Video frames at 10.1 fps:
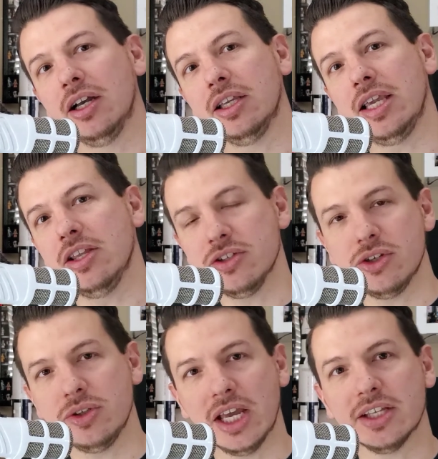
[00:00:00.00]

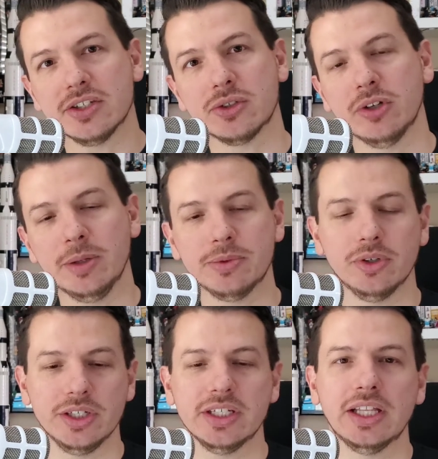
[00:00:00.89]
into that script or
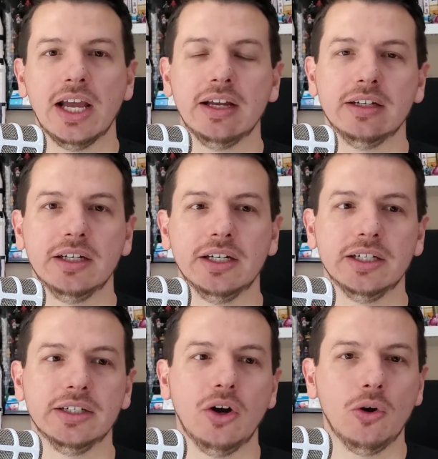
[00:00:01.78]
into that
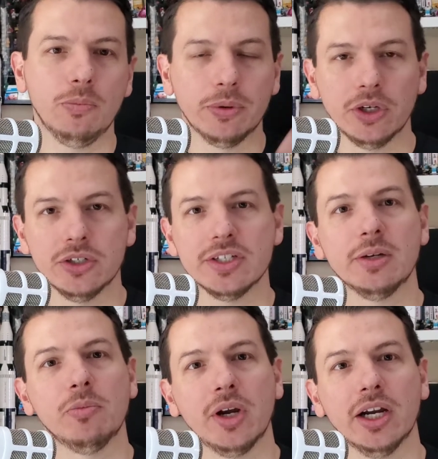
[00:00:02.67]
opener
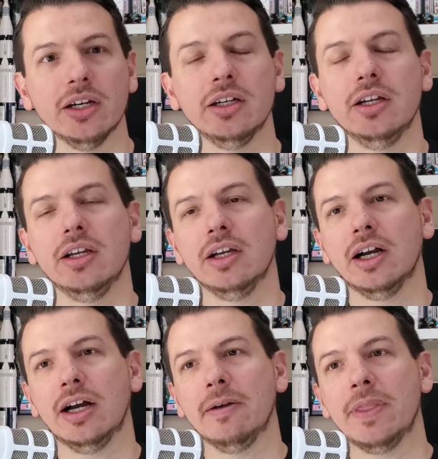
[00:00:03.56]
somewhere,
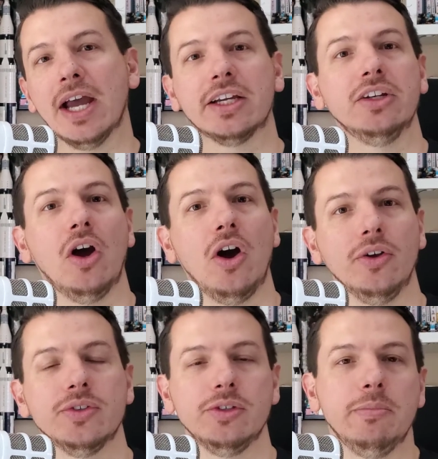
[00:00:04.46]
that can
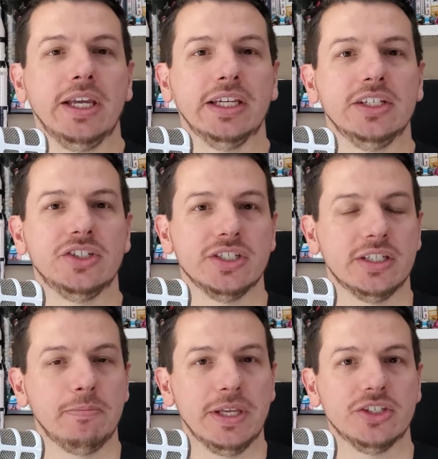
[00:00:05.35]
also make it just
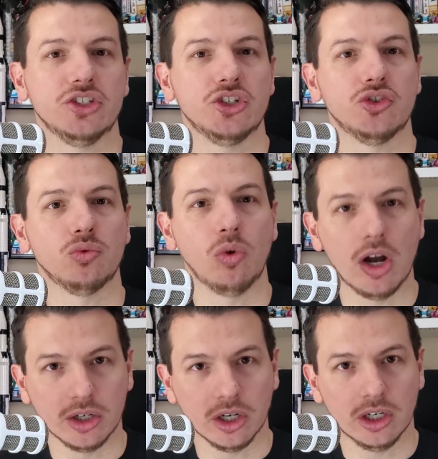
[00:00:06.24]
a bit
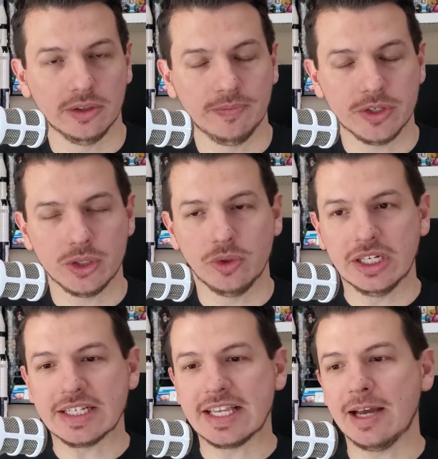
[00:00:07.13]
stronger. So an
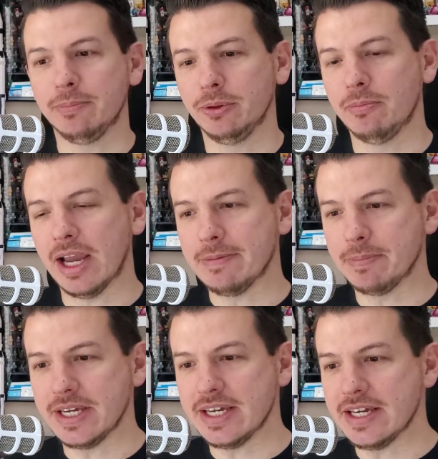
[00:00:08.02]
example might
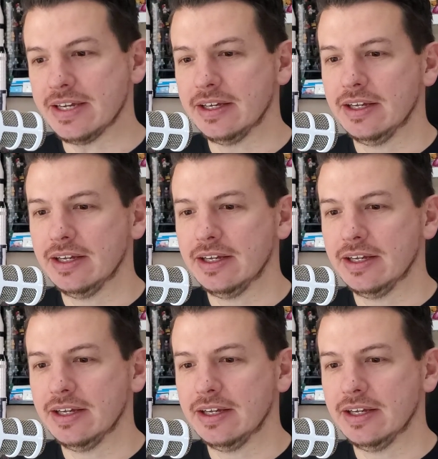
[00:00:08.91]
be,